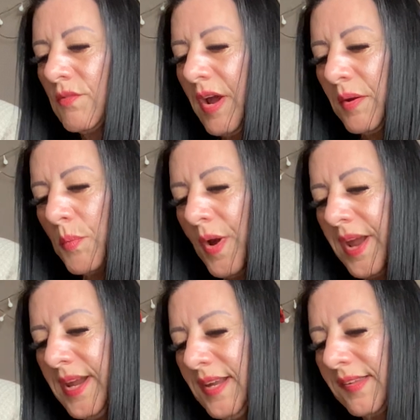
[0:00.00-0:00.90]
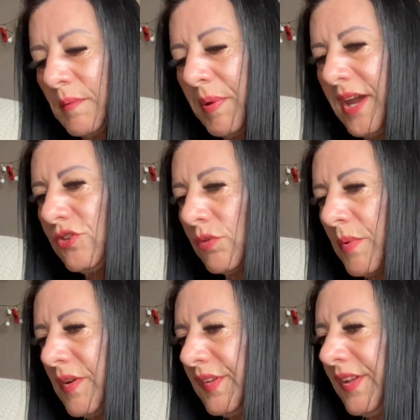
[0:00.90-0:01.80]
Right, why is the Page of
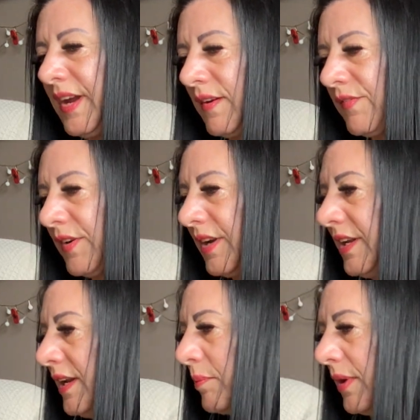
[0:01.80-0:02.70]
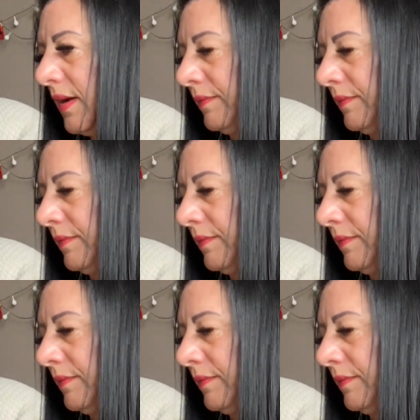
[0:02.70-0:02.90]
Wands here for Libra?